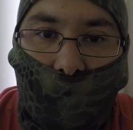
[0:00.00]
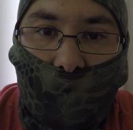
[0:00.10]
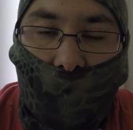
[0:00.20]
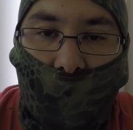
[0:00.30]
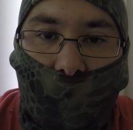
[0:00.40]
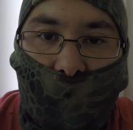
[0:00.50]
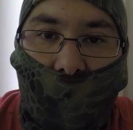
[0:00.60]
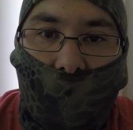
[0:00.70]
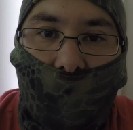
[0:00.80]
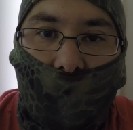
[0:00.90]
Some people
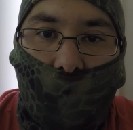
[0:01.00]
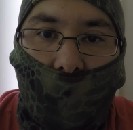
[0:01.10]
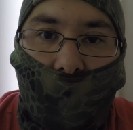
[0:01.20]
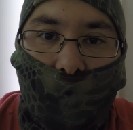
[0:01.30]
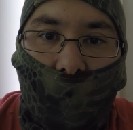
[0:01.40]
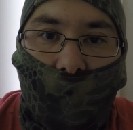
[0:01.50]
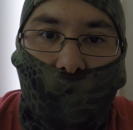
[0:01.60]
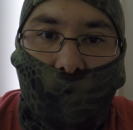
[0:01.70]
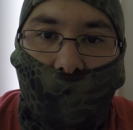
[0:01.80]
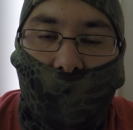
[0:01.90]
say that that may be
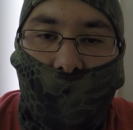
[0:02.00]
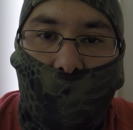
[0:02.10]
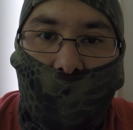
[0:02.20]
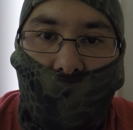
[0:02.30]
illegal.